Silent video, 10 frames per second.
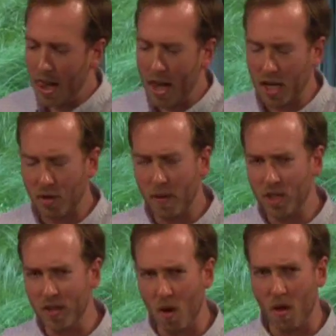Uh, I should
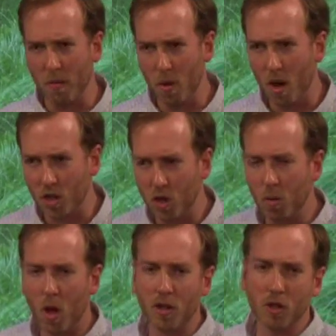mention there on the blog too,
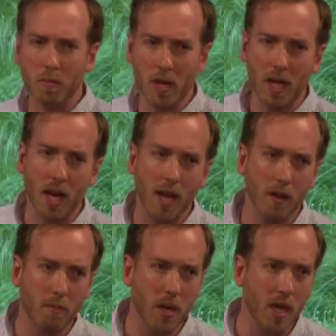we'll also be,
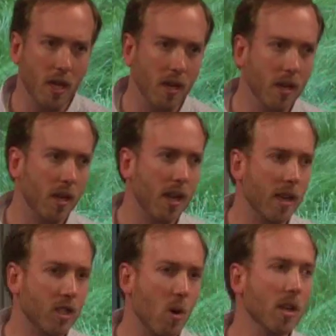uh, be
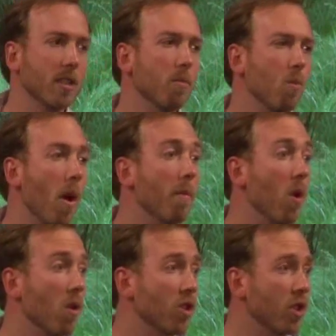uh, starting some
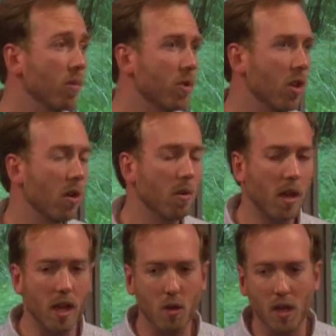webinars soon. So
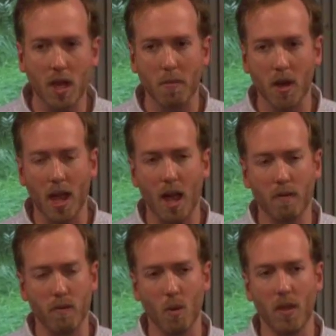uh, you can keep an eye
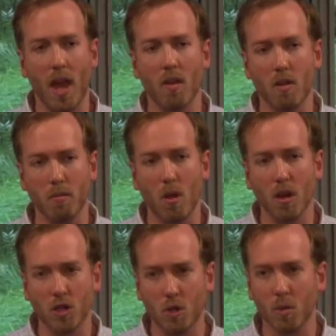out for that on our
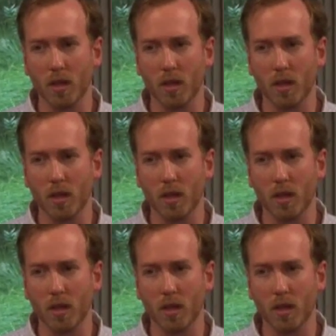blog too.